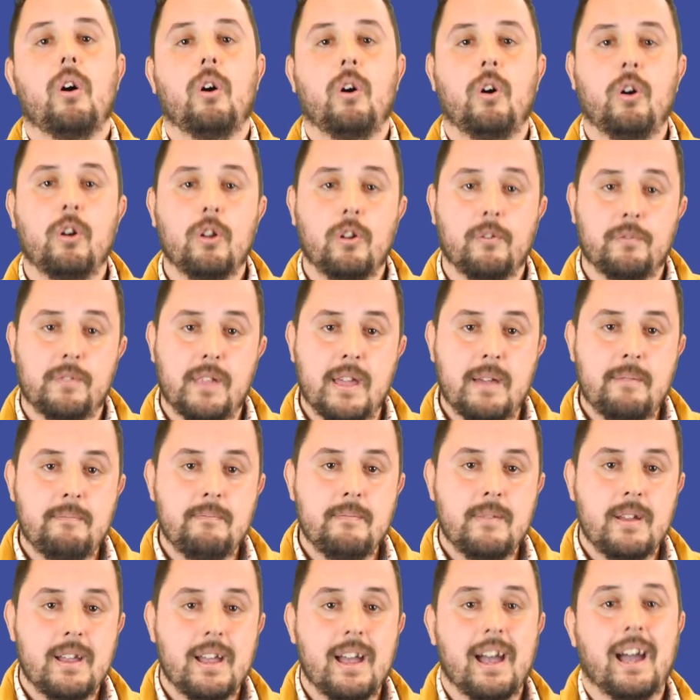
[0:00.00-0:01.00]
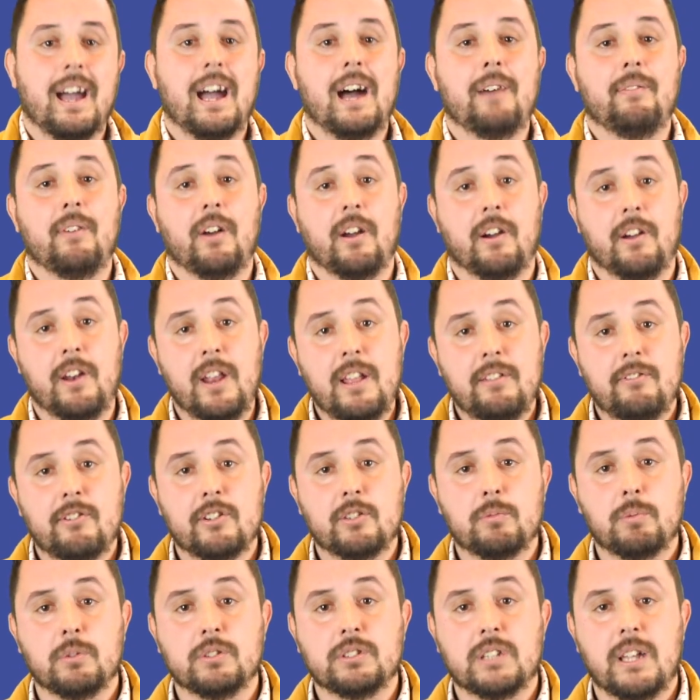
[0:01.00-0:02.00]
All of them have a great
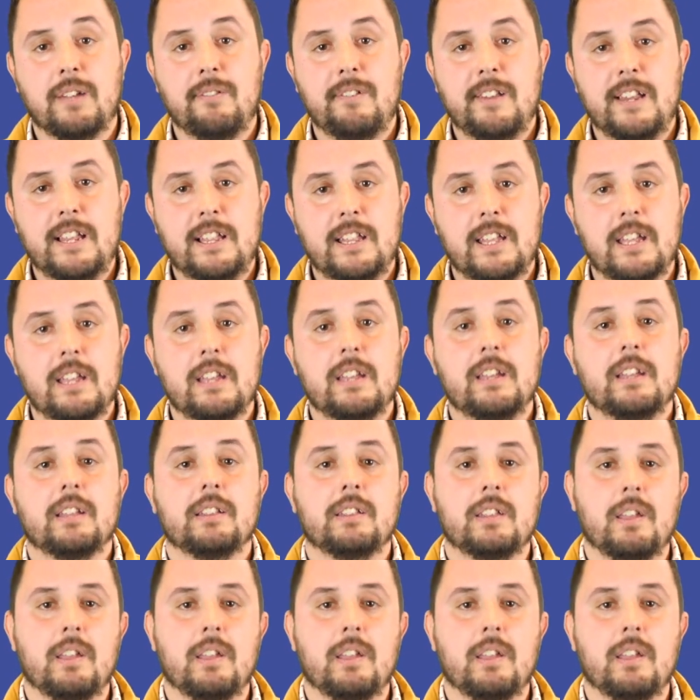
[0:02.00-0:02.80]
responsibility